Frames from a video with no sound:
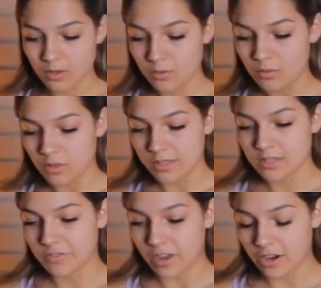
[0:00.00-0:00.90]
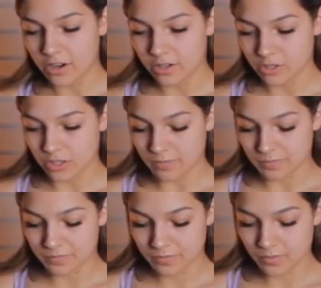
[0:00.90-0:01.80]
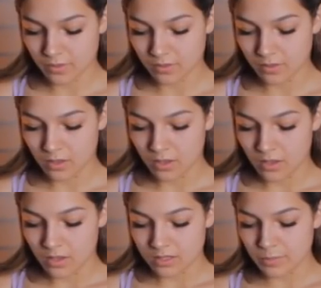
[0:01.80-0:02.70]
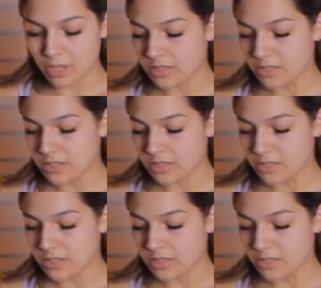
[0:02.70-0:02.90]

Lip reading: Cool, lots of fire energy. Some of you